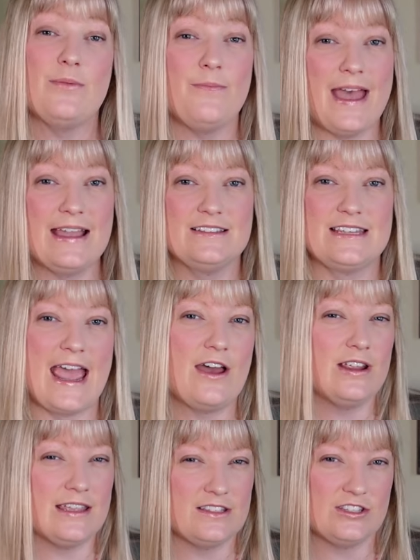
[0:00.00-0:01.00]
come back to how
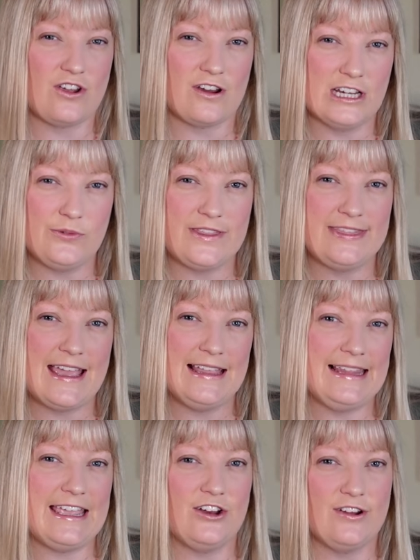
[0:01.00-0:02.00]
to get started with
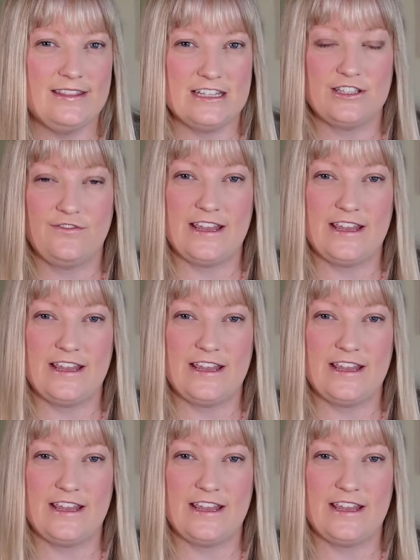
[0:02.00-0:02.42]
that later in this